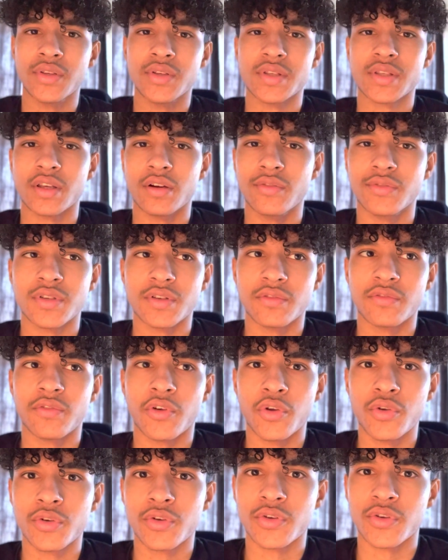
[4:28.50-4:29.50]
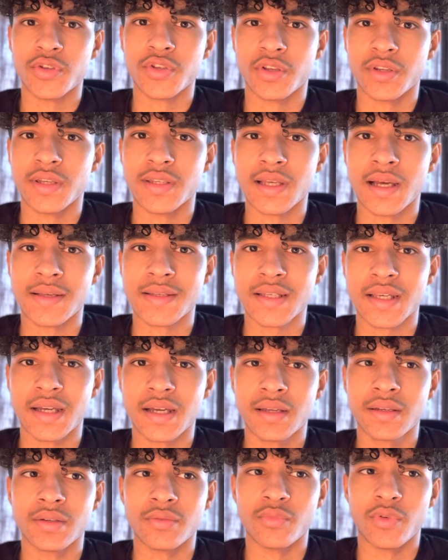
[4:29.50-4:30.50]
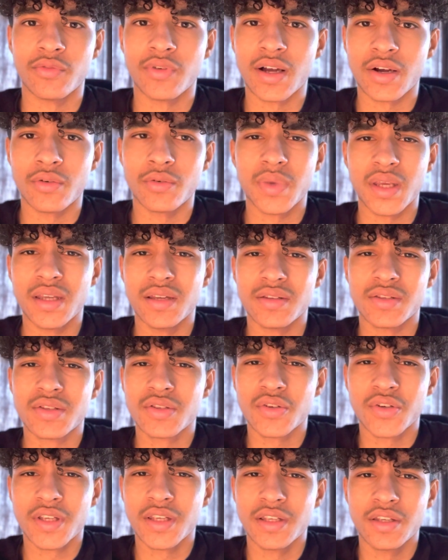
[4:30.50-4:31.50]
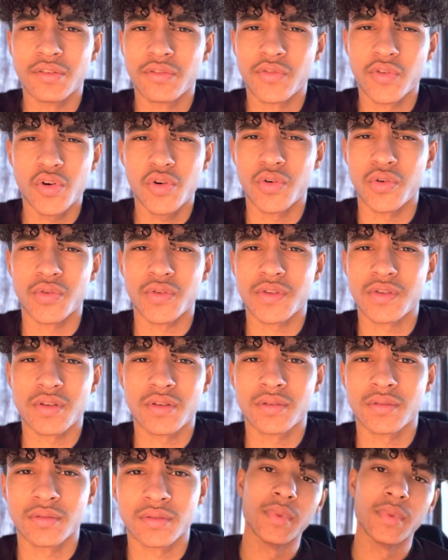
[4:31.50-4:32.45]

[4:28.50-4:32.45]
yourself to focus on the task at hand without being stuck in your thoughts.